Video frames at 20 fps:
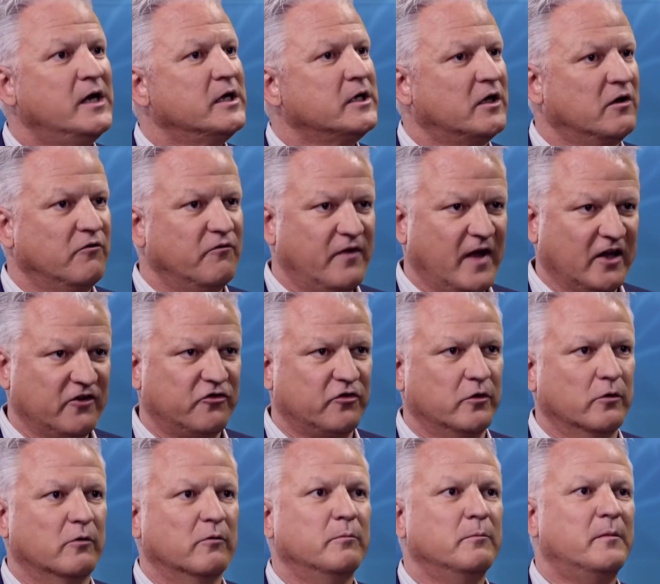
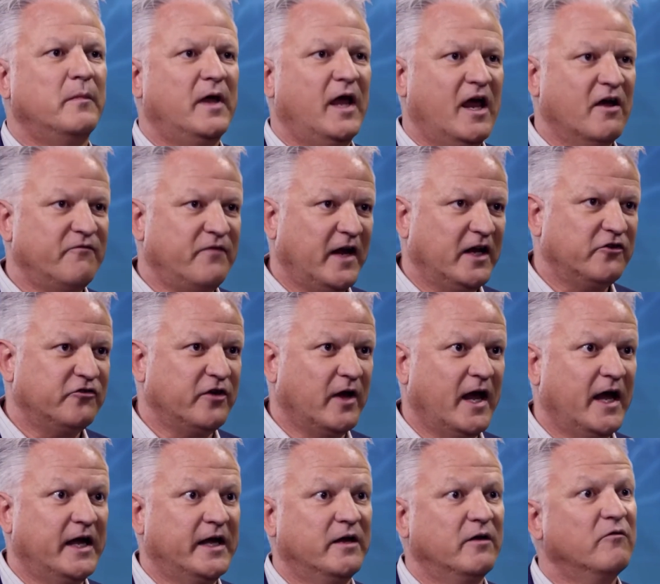conventional,
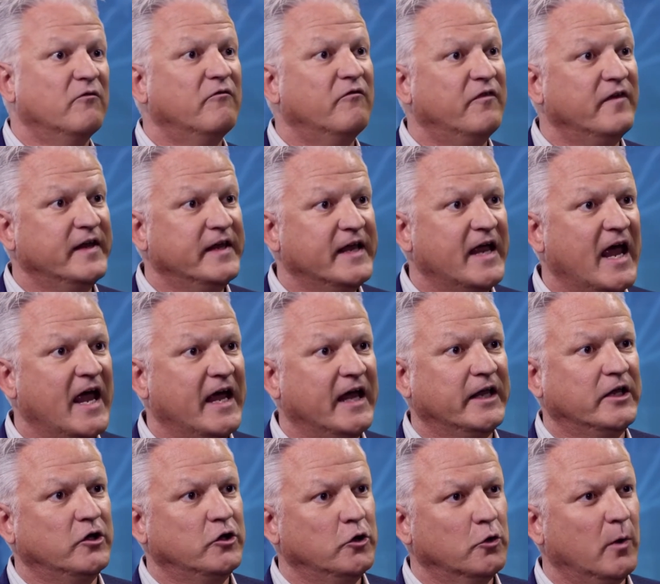FHA,
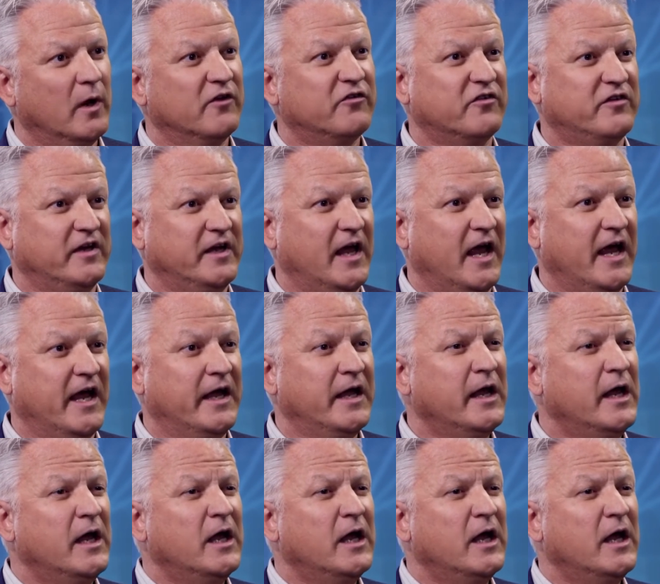VA, USDA.